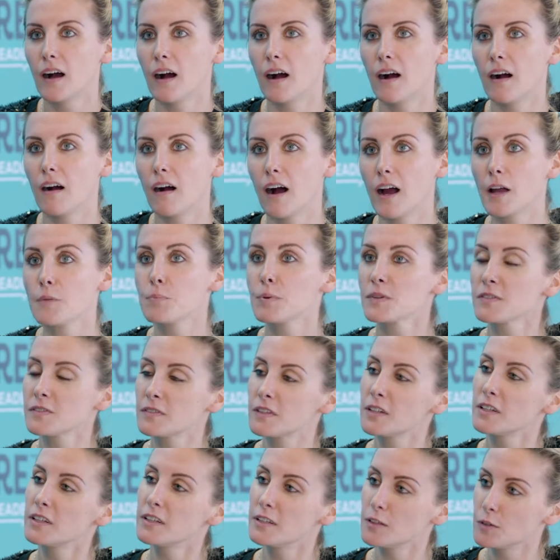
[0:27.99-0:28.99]
I
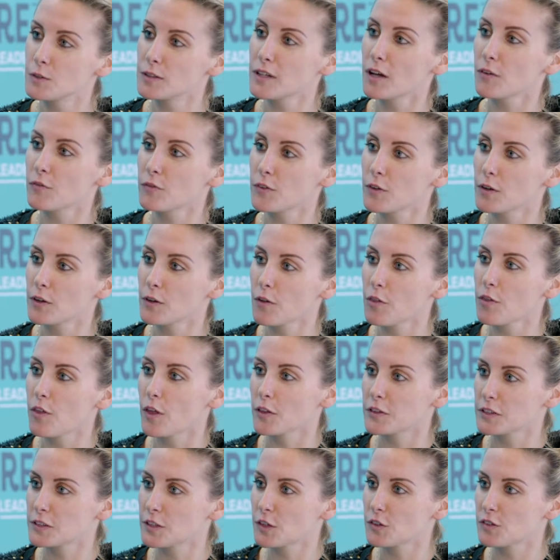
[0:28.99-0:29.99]
personally look after
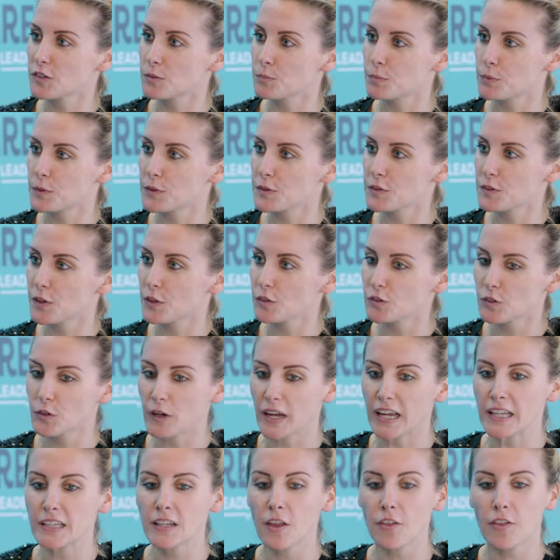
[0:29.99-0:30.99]
thought leadership research, so
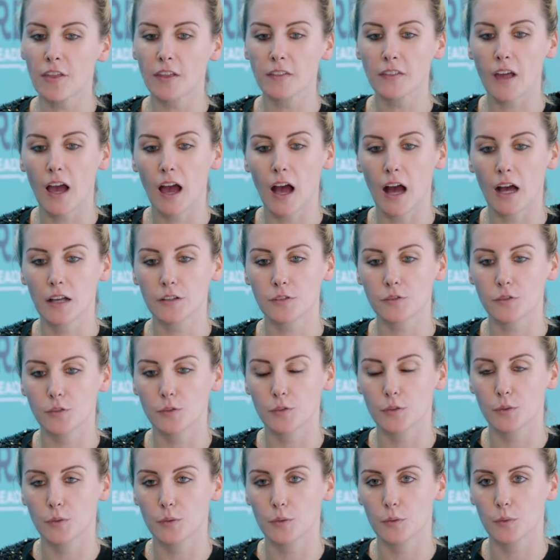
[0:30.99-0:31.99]
anything that has to
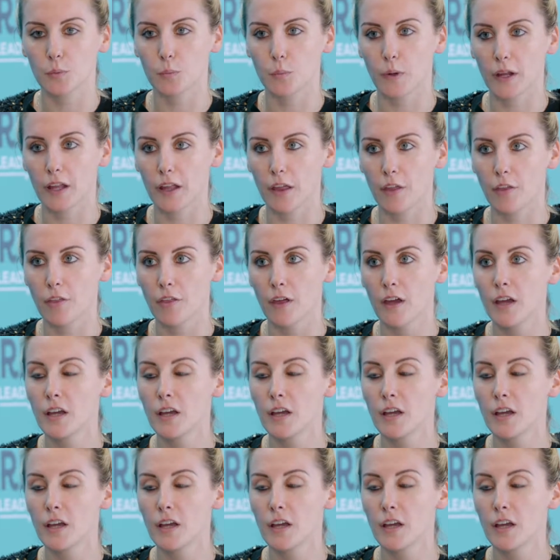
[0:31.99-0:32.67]
do with